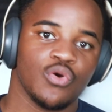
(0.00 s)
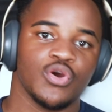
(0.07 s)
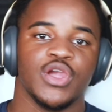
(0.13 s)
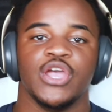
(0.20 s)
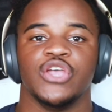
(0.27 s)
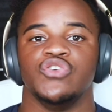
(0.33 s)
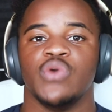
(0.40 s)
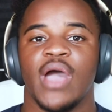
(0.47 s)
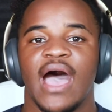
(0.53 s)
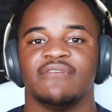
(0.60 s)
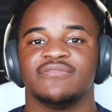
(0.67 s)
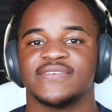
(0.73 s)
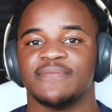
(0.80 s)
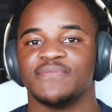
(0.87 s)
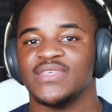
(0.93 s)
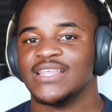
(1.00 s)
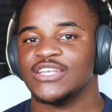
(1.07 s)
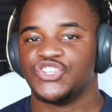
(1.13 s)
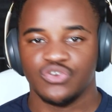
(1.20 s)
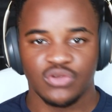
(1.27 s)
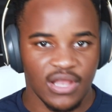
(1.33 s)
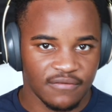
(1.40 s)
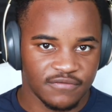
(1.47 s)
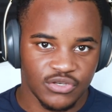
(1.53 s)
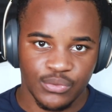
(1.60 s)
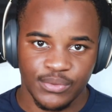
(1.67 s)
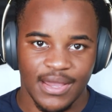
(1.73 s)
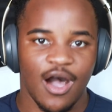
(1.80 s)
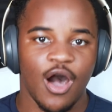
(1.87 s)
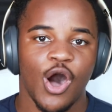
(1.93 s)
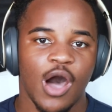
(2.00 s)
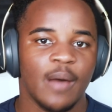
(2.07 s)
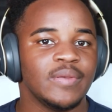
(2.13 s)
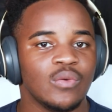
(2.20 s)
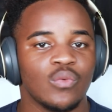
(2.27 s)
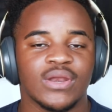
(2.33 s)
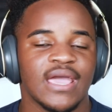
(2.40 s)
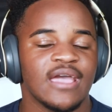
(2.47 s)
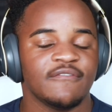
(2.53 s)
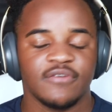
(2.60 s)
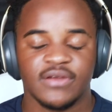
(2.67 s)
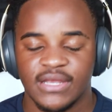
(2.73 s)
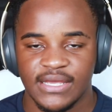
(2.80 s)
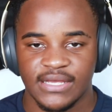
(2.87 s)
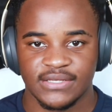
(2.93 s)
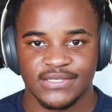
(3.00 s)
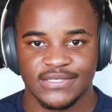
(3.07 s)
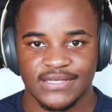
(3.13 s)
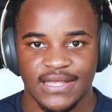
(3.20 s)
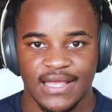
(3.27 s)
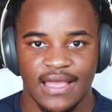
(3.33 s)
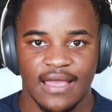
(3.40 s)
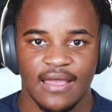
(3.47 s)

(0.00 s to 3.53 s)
or you have something that you love doing, a hobby, whatever it is,